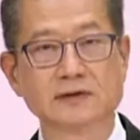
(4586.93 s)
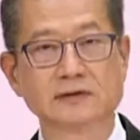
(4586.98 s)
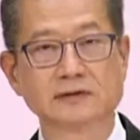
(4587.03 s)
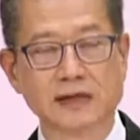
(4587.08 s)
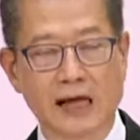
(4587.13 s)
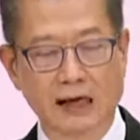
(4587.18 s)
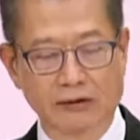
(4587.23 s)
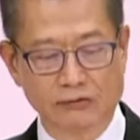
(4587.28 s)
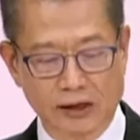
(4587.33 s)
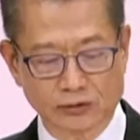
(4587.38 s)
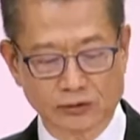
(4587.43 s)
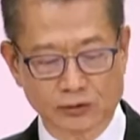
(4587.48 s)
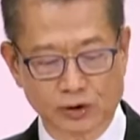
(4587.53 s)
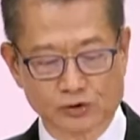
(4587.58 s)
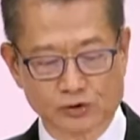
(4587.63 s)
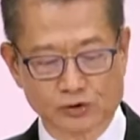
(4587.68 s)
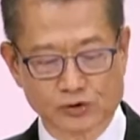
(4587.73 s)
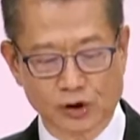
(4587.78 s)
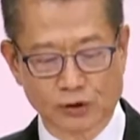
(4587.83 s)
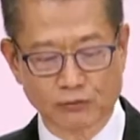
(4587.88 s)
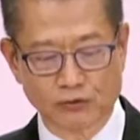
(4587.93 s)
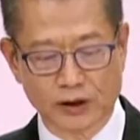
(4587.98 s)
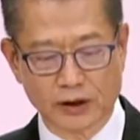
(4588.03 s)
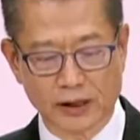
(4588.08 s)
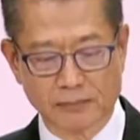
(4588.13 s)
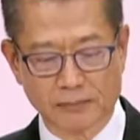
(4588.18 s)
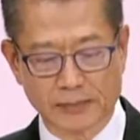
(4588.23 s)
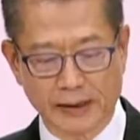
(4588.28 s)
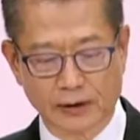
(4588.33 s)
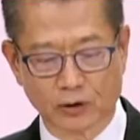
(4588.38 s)
With the country's
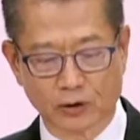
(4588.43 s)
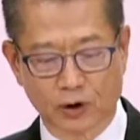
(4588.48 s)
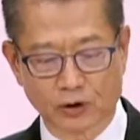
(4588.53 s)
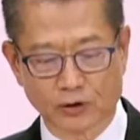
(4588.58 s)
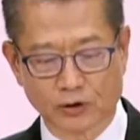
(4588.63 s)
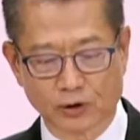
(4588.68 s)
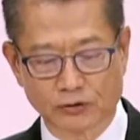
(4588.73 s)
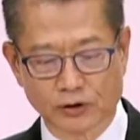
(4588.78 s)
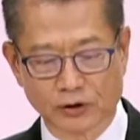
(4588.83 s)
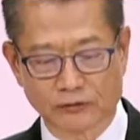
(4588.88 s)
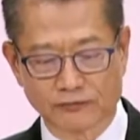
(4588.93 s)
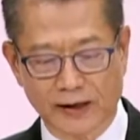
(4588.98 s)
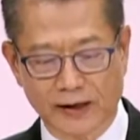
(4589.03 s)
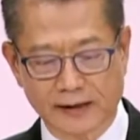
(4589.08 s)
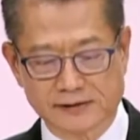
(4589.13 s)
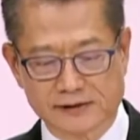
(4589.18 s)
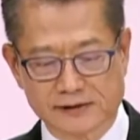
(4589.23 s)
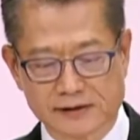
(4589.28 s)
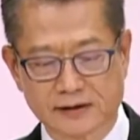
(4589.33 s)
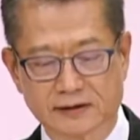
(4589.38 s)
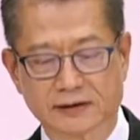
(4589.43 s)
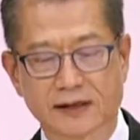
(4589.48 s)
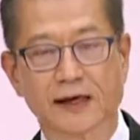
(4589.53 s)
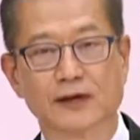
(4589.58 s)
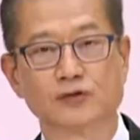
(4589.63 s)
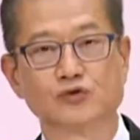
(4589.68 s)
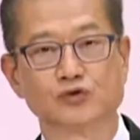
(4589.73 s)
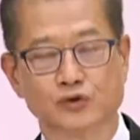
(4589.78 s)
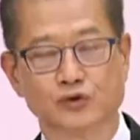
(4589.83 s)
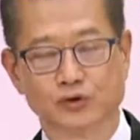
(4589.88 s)
support, the GBA will be
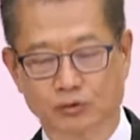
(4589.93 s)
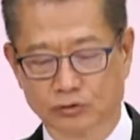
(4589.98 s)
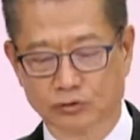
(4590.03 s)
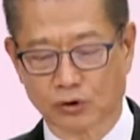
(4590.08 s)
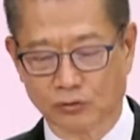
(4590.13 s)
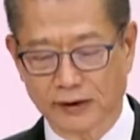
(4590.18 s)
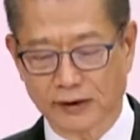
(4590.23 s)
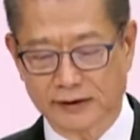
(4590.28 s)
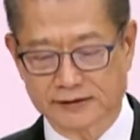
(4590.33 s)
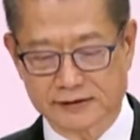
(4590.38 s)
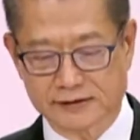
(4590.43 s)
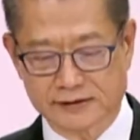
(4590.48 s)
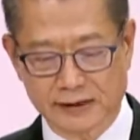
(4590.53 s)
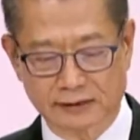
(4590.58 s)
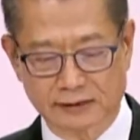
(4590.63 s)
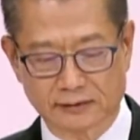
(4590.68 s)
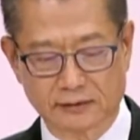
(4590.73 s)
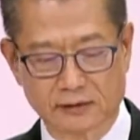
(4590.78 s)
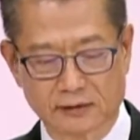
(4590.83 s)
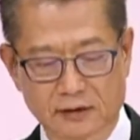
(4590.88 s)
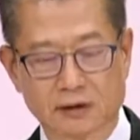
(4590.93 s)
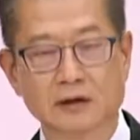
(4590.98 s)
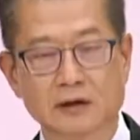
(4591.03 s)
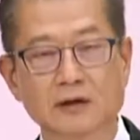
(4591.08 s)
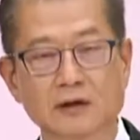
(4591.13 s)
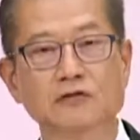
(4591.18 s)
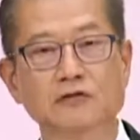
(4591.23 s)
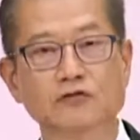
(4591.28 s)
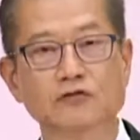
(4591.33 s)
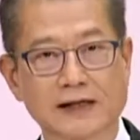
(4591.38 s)
one of the key drivers of
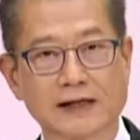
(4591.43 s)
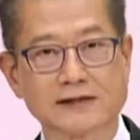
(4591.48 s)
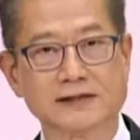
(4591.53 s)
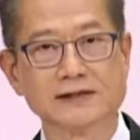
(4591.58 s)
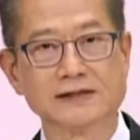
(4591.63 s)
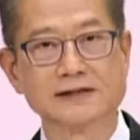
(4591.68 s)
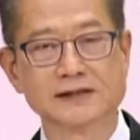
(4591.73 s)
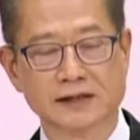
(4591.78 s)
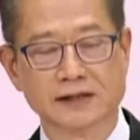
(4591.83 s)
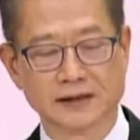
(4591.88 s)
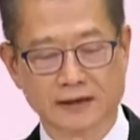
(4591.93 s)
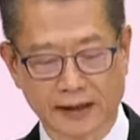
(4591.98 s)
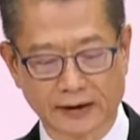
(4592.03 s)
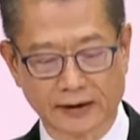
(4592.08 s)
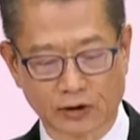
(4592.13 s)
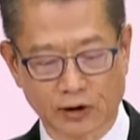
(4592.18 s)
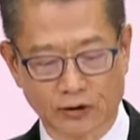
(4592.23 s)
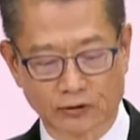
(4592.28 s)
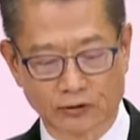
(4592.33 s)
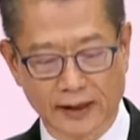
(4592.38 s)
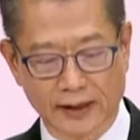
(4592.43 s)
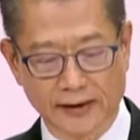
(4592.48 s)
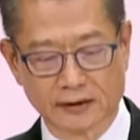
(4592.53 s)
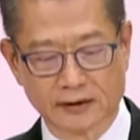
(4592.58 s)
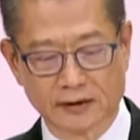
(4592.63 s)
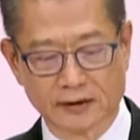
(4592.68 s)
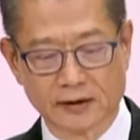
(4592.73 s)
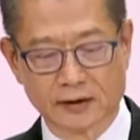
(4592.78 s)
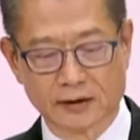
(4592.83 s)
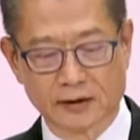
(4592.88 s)
future regional
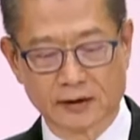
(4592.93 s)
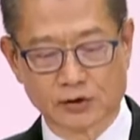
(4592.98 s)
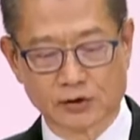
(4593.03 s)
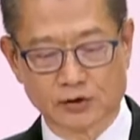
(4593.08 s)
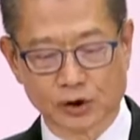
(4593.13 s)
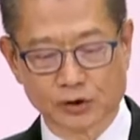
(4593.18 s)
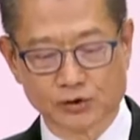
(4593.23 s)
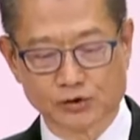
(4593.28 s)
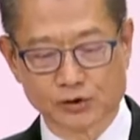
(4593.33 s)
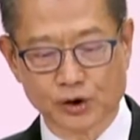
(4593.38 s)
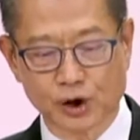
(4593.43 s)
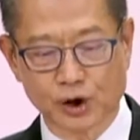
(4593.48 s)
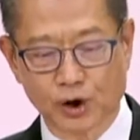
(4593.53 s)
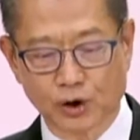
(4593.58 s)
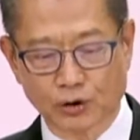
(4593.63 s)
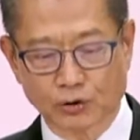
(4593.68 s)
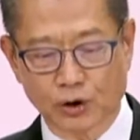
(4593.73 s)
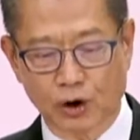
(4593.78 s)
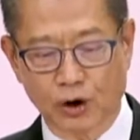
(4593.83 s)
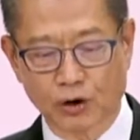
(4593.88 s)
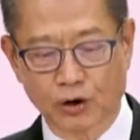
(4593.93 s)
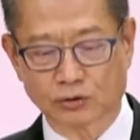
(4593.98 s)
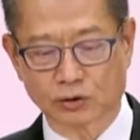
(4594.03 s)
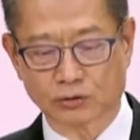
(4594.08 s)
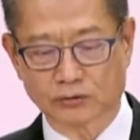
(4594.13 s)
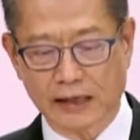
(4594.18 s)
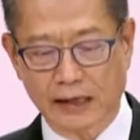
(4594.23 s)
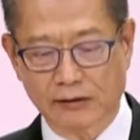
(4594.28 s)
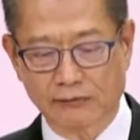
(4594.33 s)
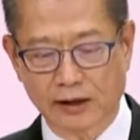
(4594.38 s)
economic development,
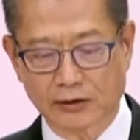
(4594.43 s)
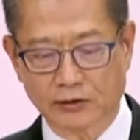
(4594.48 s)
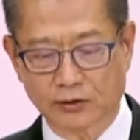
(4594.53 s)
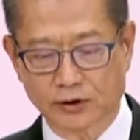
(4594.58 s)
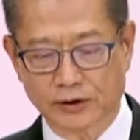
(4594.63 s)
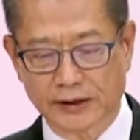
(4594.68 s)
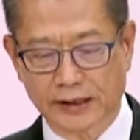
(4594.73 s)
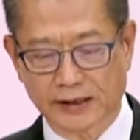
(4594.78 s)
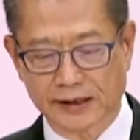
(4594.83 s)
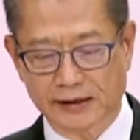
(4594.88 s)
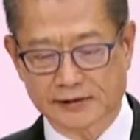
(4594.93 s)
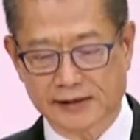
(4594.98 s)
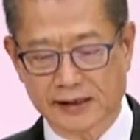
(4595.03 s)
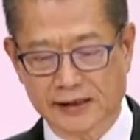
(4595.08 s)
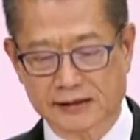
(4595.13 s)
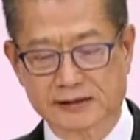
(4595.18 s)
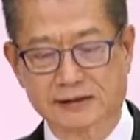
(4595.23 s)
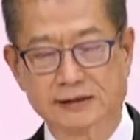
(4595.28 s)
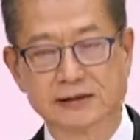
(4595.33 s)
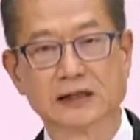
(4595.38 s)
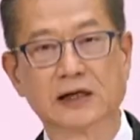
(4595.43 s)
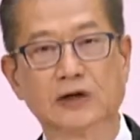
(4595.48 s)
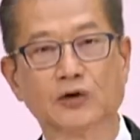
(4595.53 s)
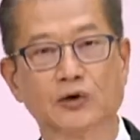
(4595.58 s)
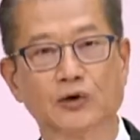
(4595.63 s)
and the prospects will be promising.